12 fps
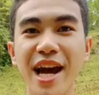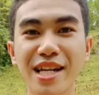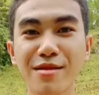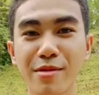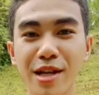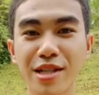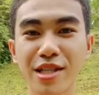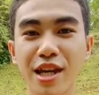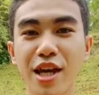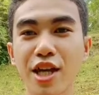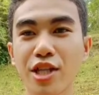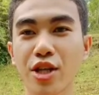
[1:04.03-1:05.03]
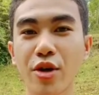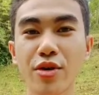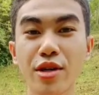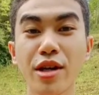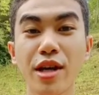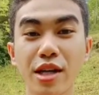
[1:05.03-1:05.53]
animals, so
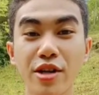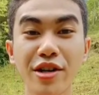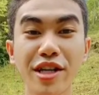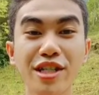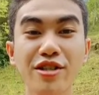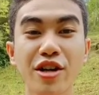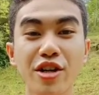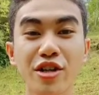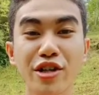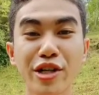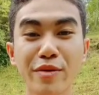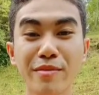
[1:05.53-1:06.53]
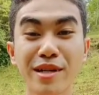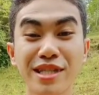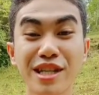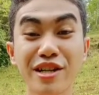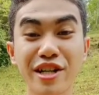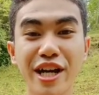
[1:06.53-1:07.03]
your instructional
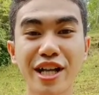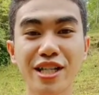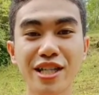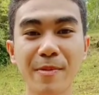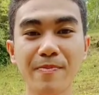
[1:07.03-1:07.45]
materials